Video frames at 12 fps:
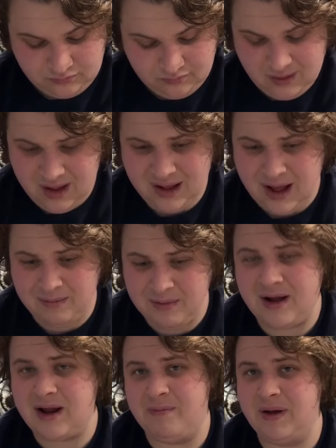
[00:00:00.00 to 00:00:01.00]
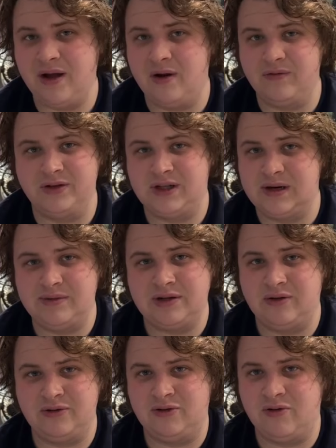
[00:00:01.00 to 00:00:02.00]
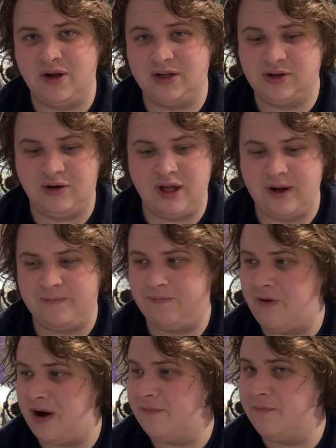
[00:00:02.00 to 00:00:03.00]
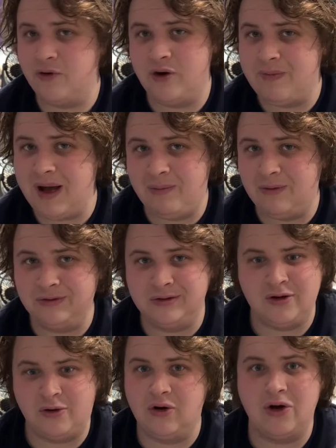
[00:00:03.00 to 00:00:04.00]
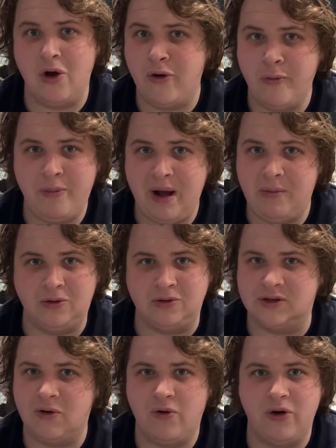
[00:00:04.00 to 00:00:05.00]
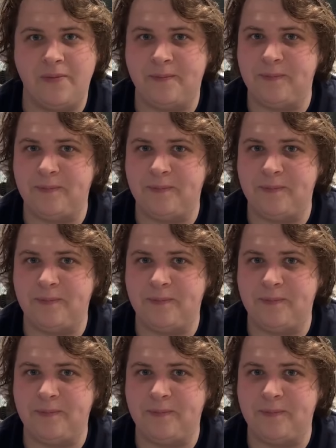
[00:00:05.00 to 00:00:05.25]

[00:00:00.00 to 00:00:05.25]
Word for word: like I'm not gonna pick it over cinnamon toast crunch or like fucking fruity pebbles or cocoa pebbles or